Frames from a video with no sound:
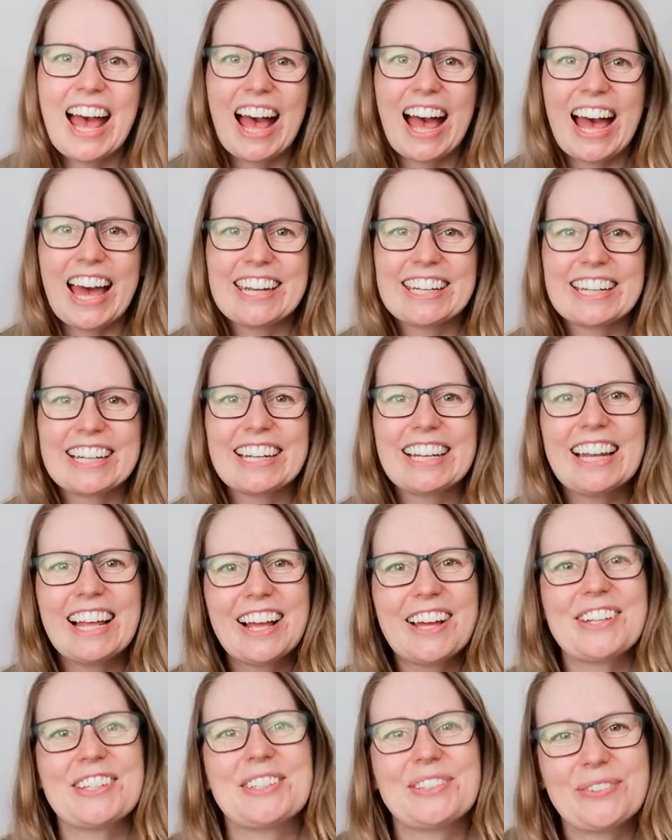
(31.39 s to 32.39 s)
And
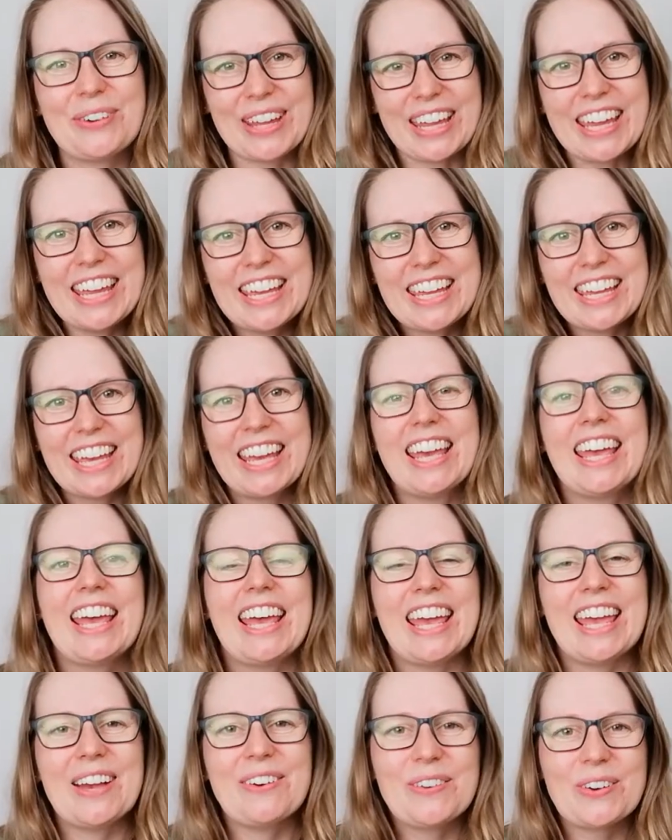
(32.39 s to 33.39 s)
last week,
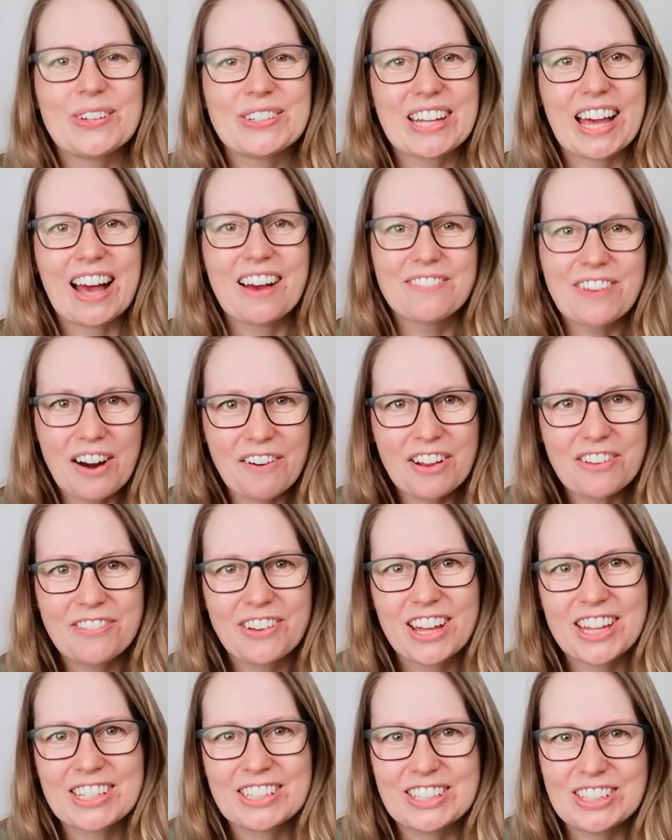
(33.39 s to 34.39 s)
it was our very
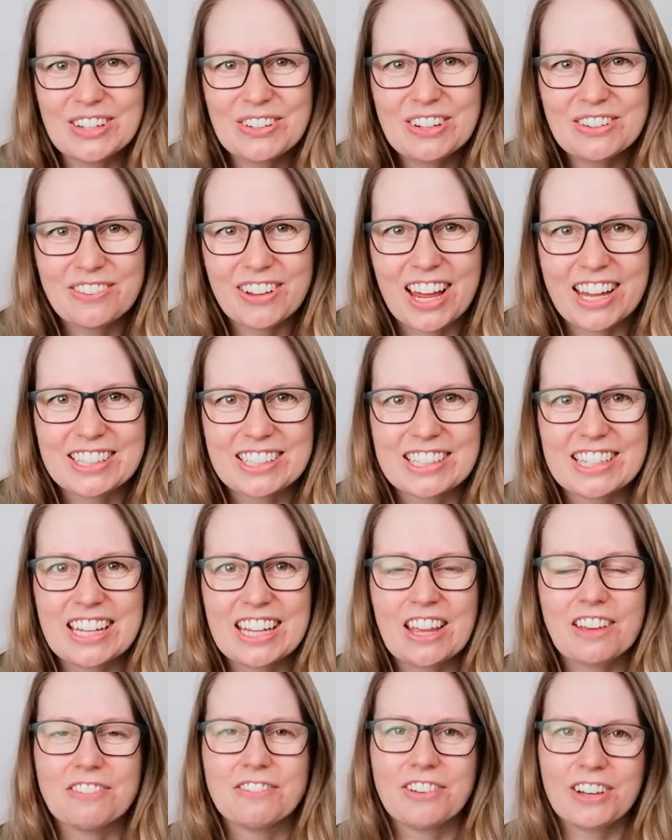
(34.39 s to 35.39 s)
first
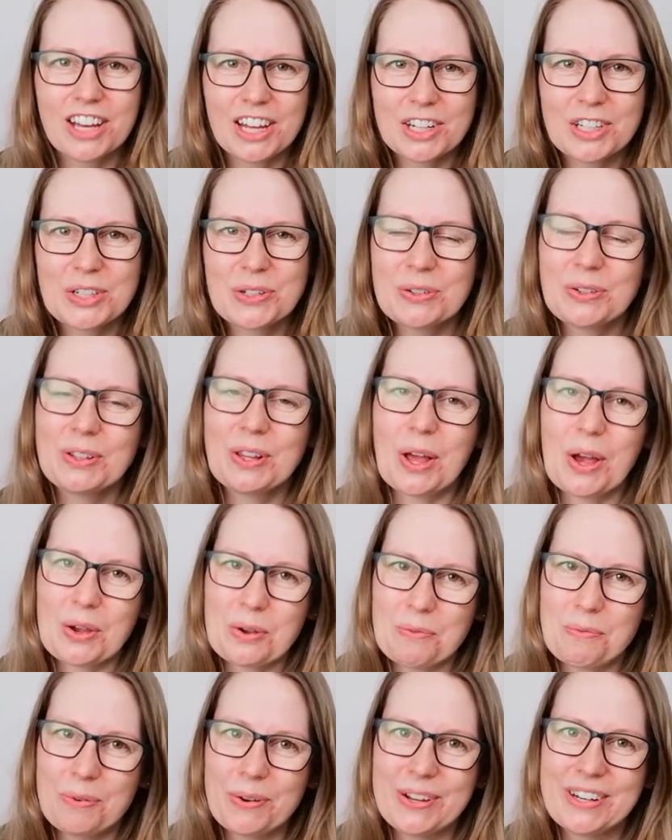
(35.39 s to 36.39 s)
university virtual
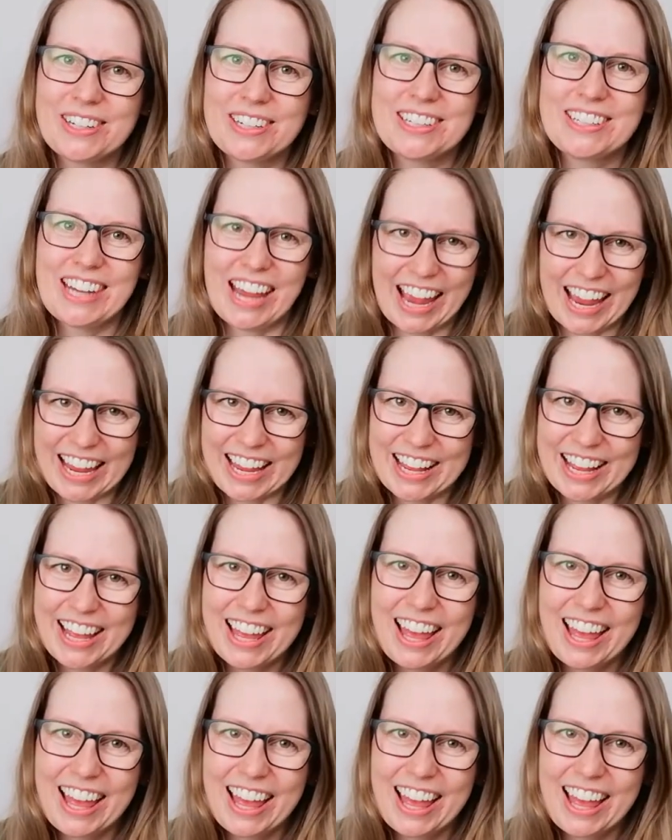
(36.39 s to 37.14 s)
open day.